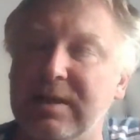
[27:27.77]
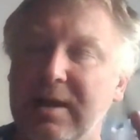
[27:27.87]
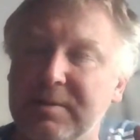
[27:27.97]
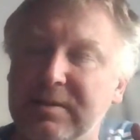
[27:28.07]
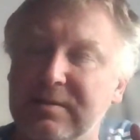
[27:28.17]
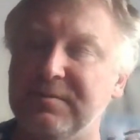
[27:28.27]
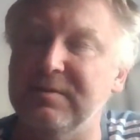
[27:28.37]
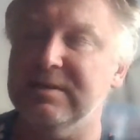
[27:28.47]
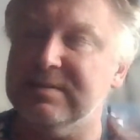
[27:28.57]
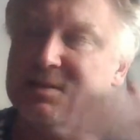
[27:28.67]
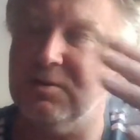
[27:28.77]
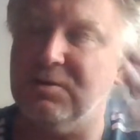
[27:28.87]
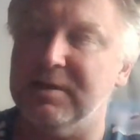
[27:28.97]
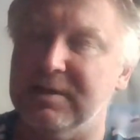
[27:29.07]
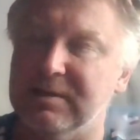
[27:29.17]
time in the freezer
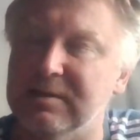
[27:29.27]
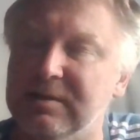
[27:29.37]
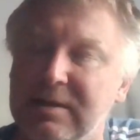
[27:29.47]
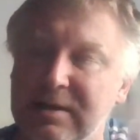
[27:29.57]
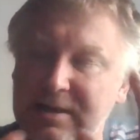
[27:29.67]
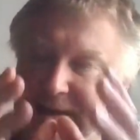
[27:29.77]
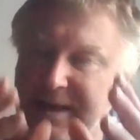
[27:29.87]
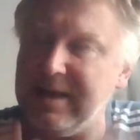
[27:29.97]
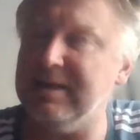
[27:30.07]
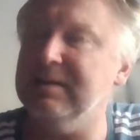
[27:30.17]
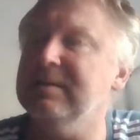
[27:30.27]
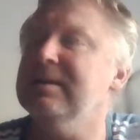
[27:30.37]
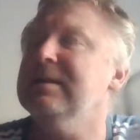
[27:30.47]
or in the can,